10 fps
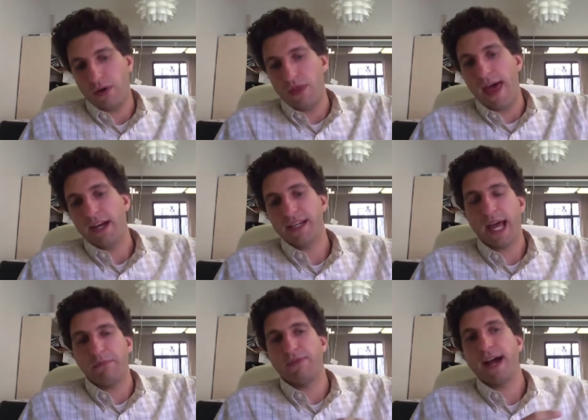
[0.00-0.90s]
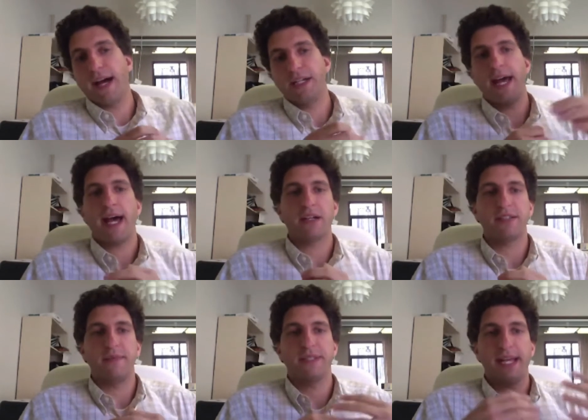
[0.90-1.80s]
where that type of contact
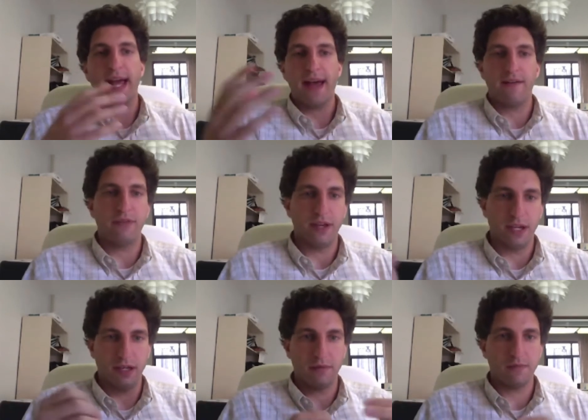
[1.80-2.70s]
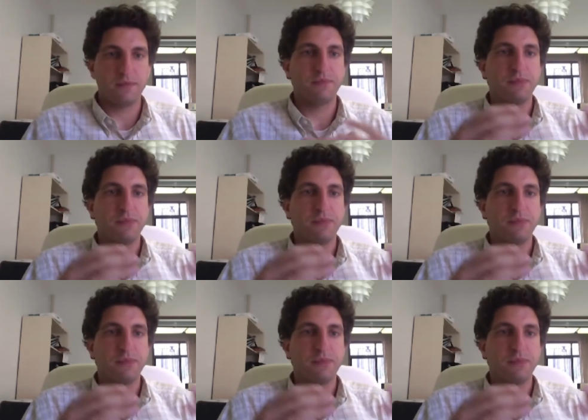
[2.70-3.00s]
seems to have the